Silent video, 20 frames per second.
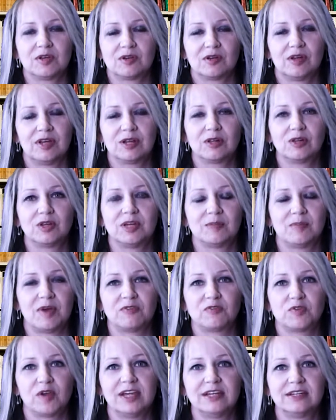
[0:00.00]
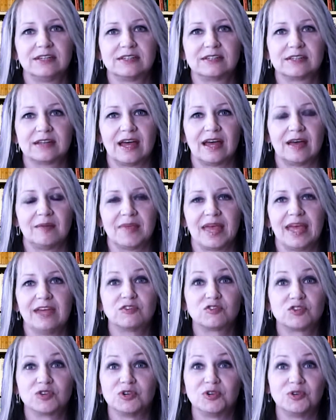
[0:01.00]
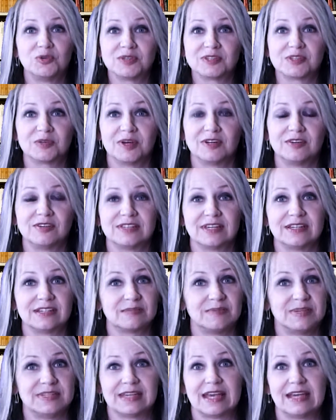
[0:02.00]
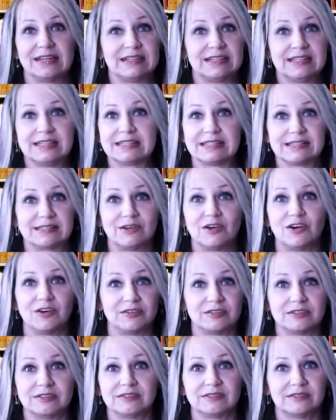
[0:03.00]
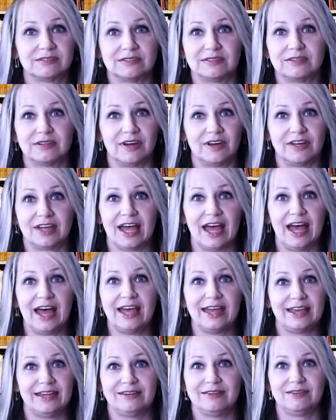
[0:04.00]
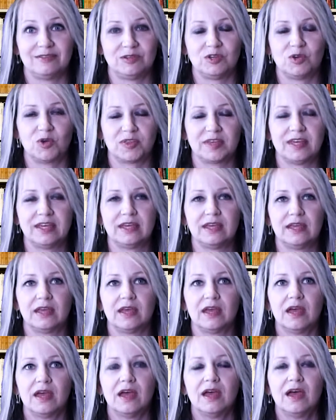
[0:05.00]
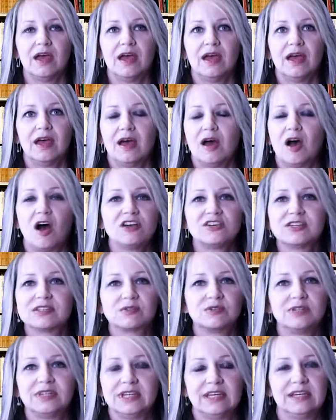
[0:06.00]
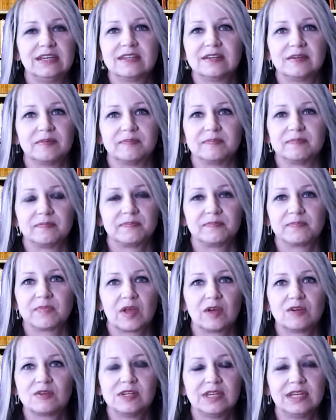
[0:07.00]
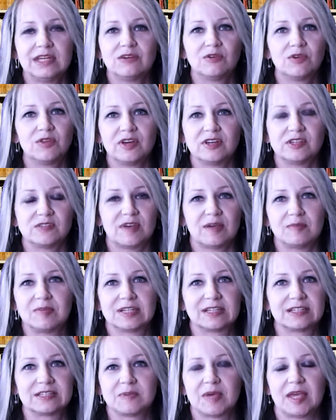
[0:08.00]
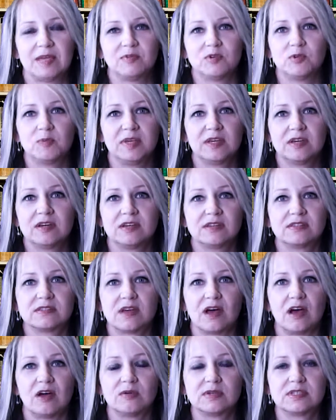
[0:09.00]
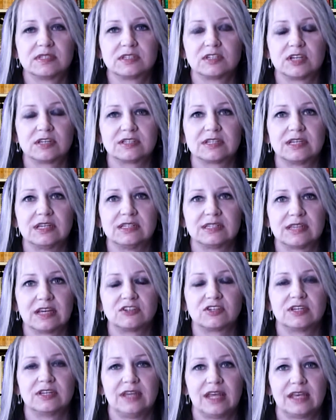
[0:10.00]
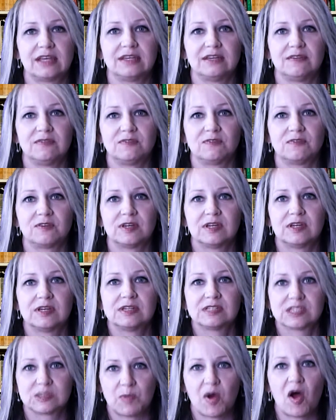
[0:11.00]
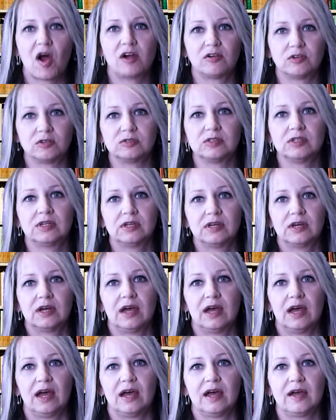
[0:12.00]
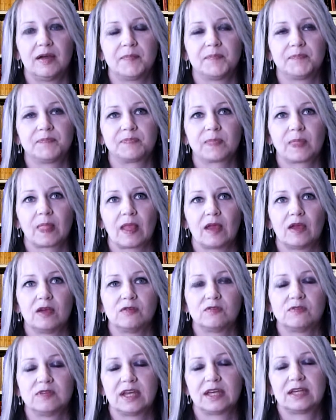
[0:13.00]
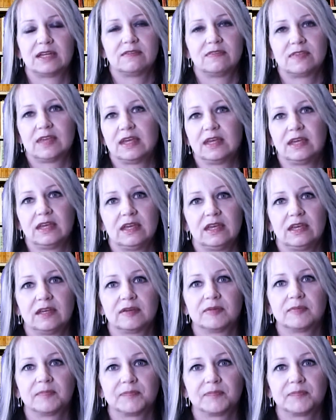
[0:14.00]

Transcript: including my friend Andrew, who was the one who said to me, Sandy, this is not okay, you're thinking. I just couldn't hear them. I couldn't hear all those fabulous people because I was just in such a negative spiral of negative thinking.